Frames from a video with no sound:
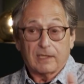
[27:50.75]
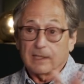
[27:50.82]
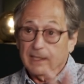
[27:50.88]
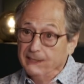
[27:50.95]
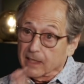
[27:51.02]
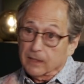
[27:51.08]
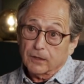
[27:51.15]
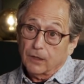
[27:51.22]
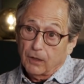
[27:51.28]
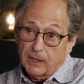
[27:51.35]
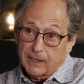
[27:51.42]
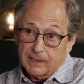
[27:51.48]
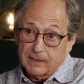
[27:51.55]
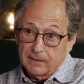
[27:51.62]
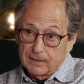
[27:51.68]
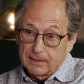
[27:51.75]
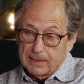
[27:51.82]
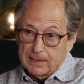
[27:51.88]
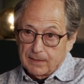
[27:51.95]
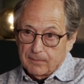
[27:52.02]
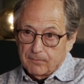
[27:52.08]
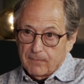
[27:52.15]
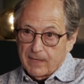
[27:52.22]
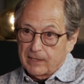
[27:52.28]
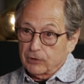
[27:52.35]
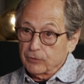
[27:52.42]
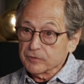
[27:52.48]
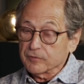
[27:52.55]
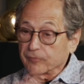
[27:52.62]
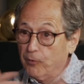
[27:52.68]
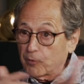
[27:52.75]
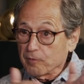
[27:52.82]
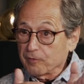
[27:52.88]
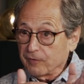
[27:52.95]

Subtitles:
An alcoholic might lose 4 or